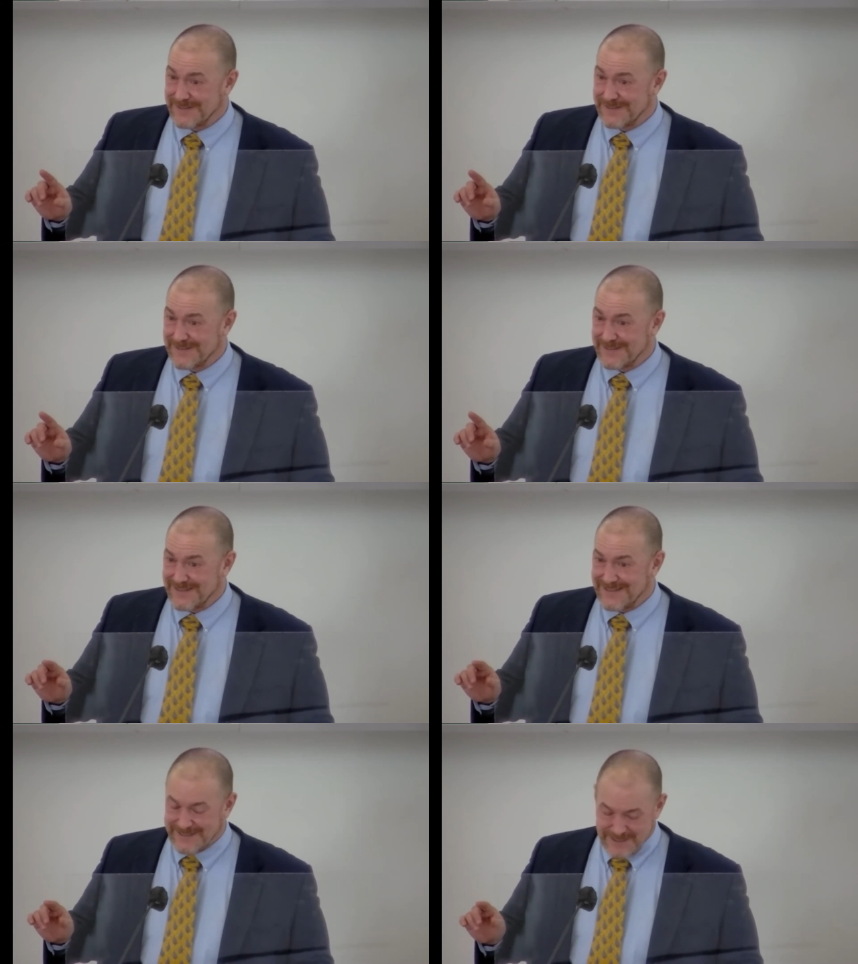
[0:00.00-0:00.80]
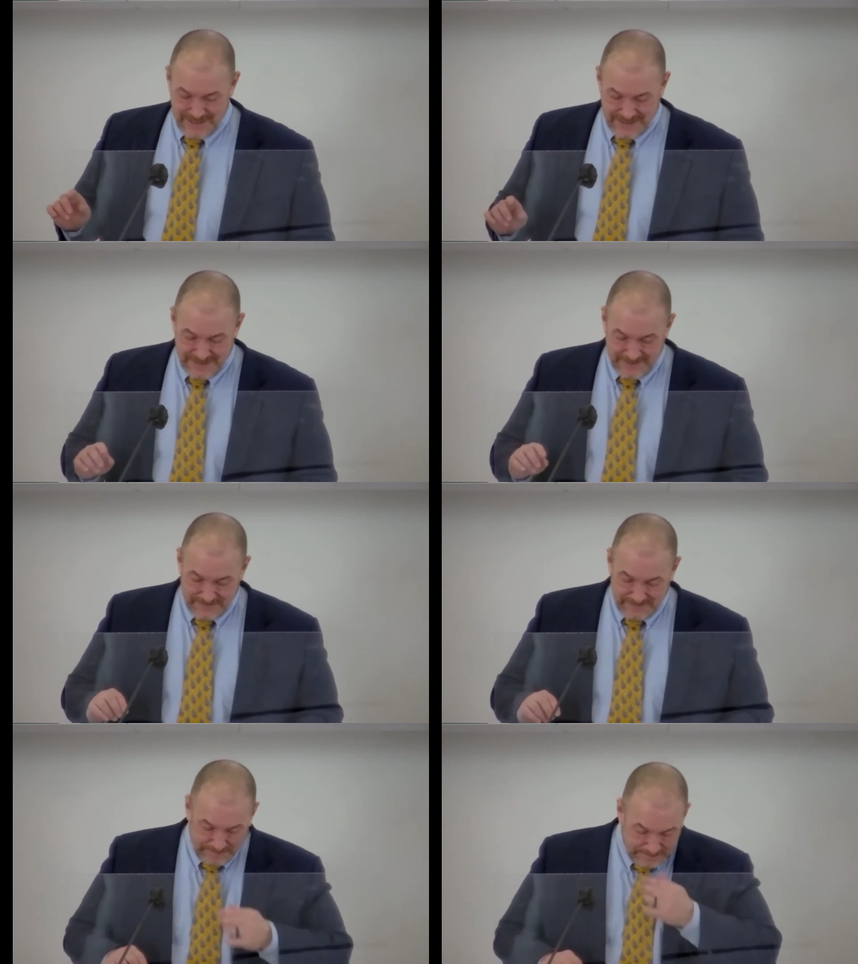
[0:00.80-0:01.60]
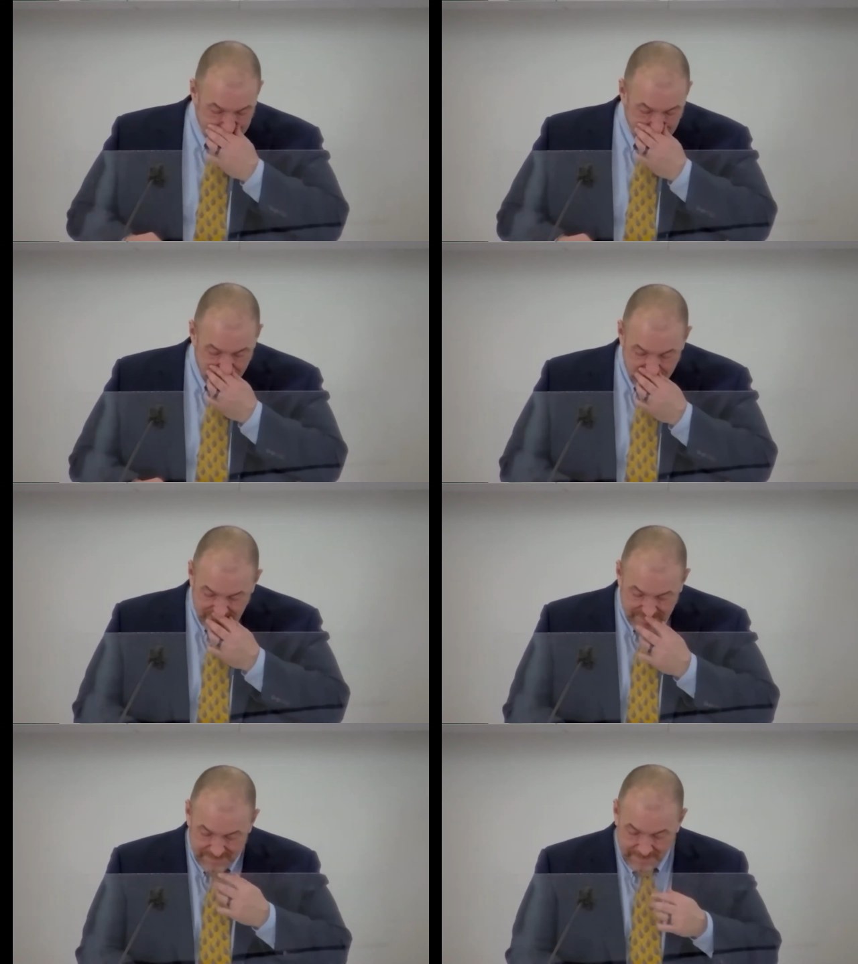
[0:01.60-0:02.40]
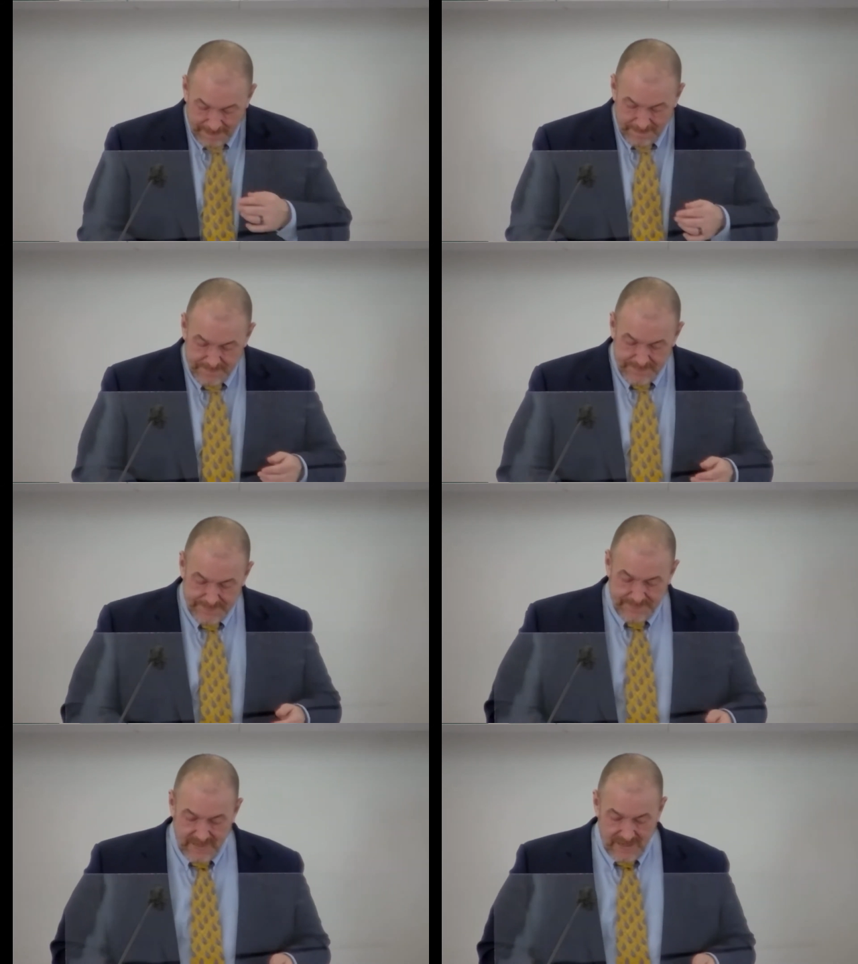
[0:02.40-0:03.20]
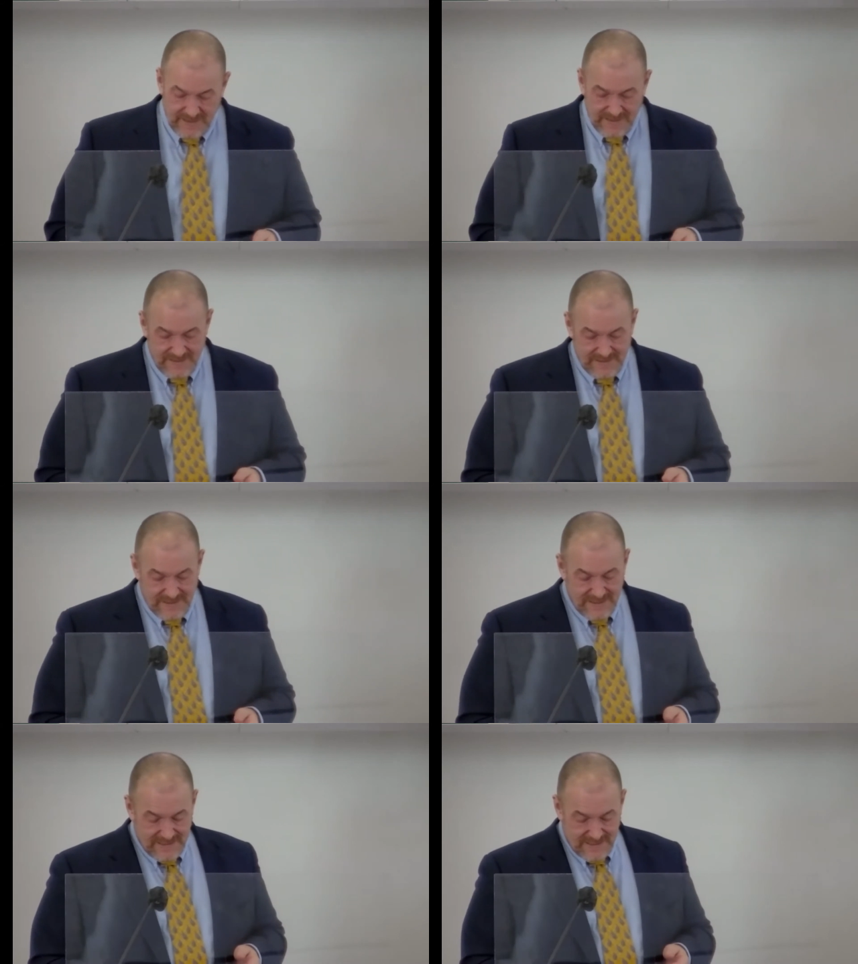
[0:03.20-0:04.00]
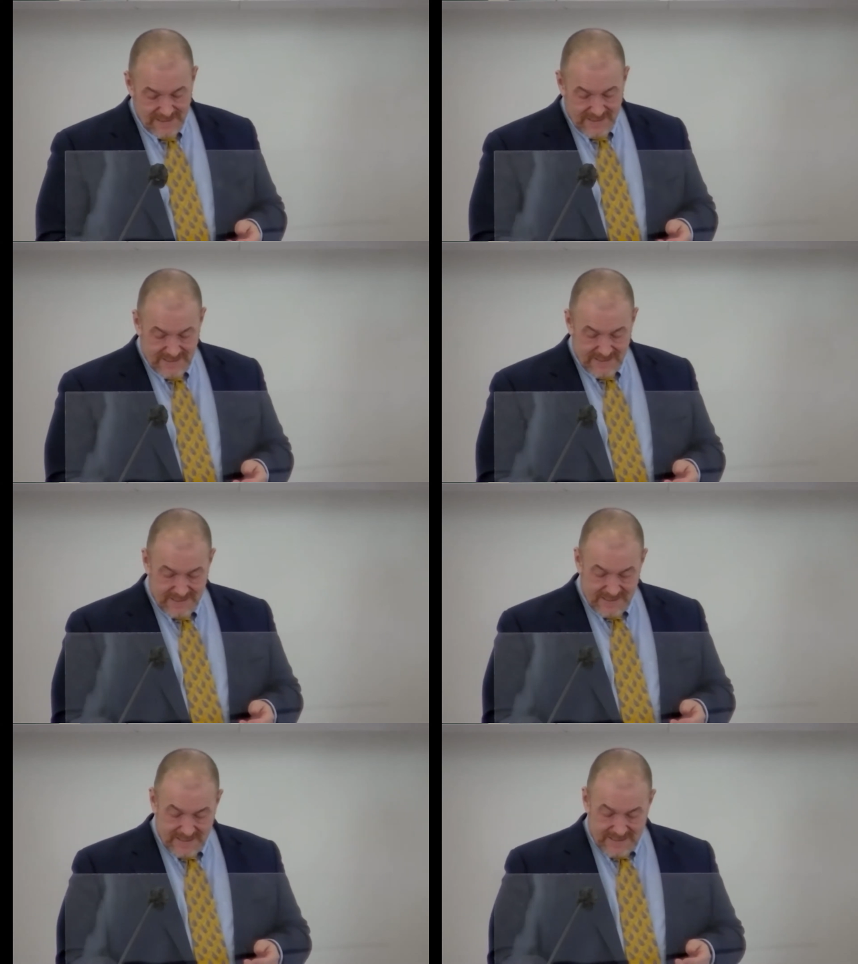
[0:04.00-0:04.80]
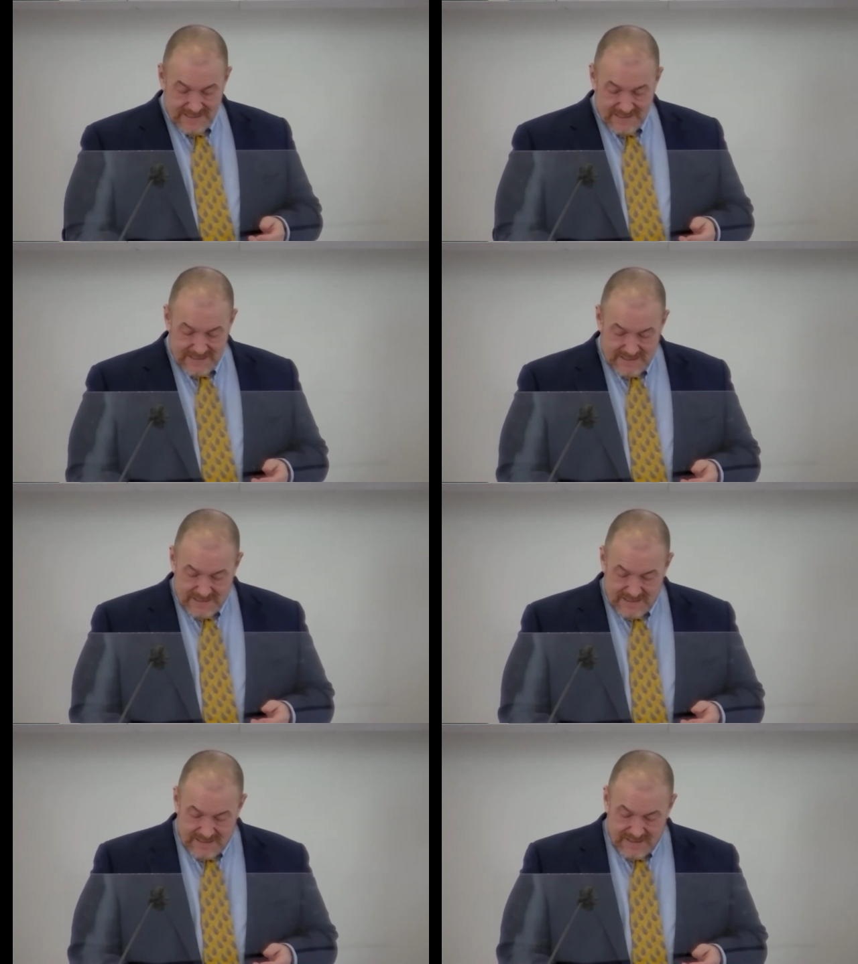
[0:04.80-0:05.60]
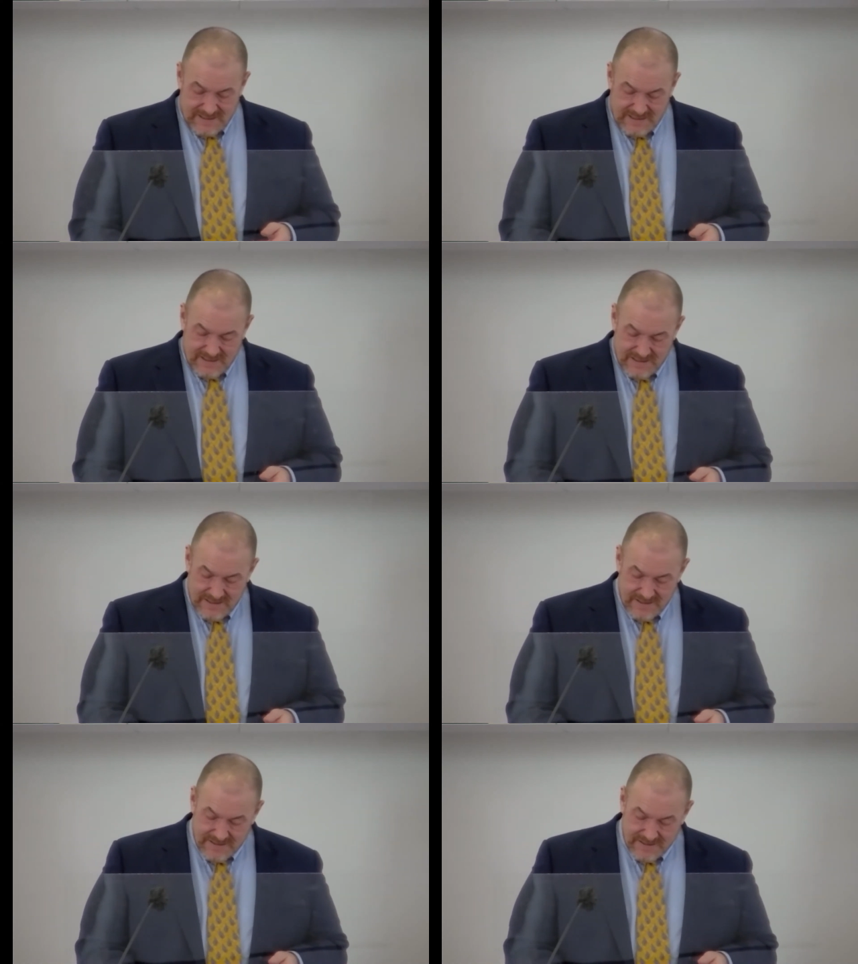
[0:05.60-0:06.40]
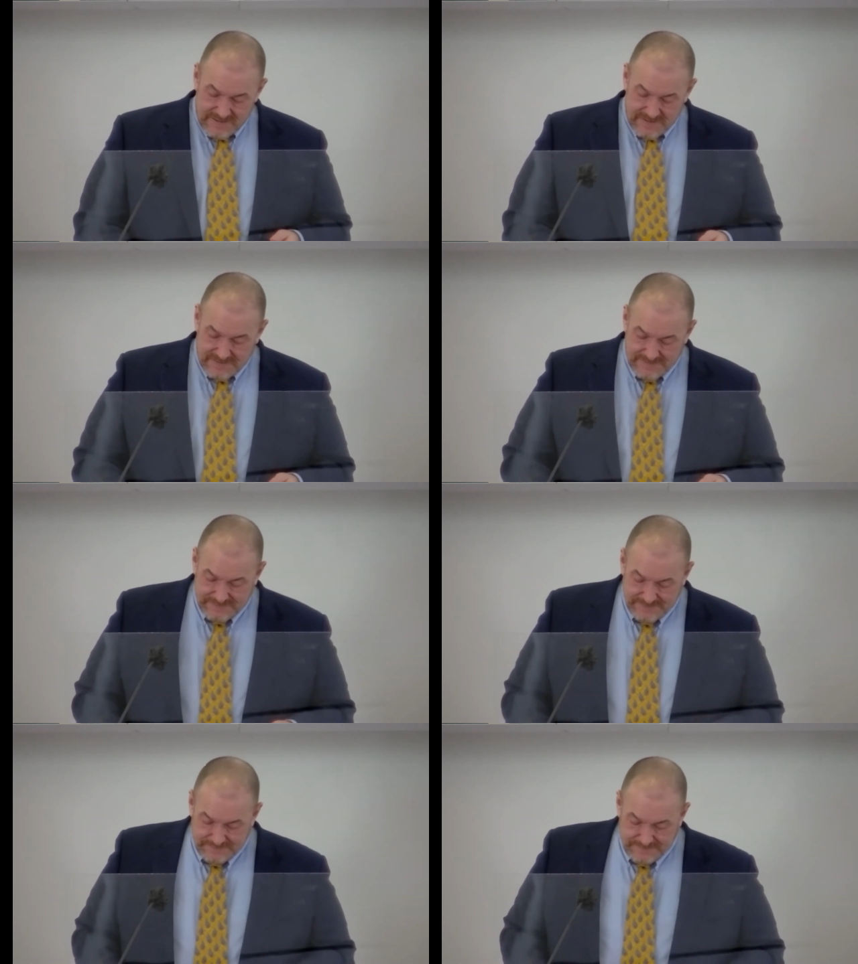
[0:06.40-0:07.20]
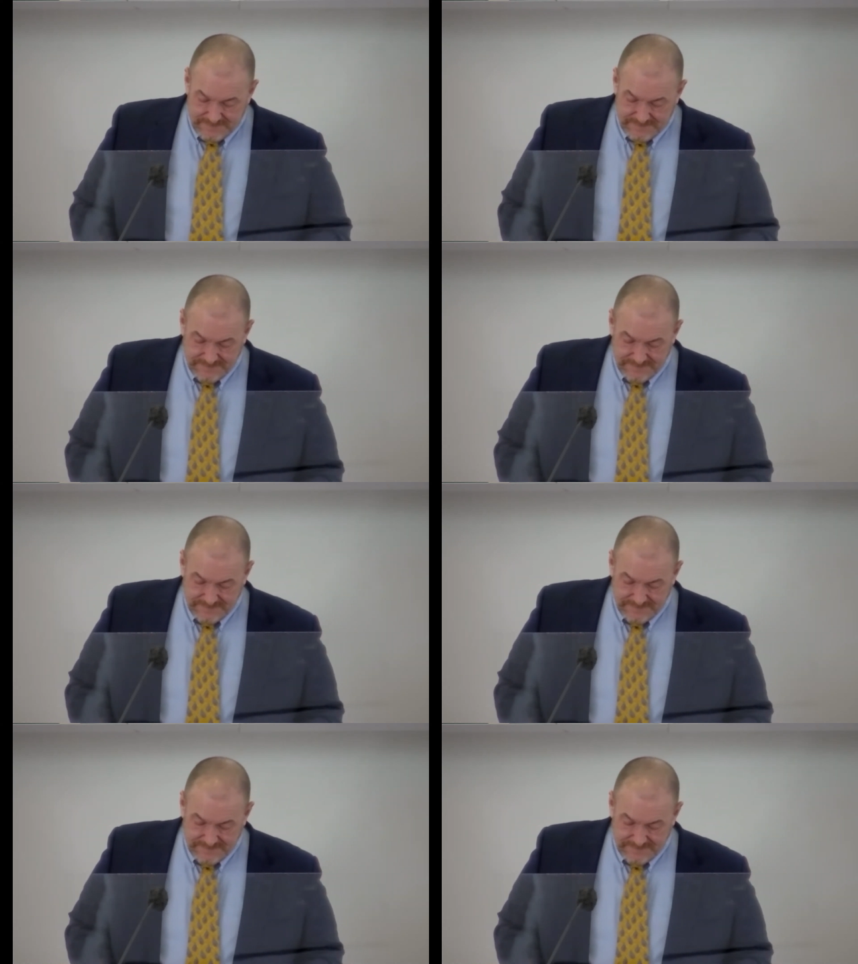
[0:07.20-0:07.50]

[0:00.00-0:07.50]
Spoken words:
[no speech]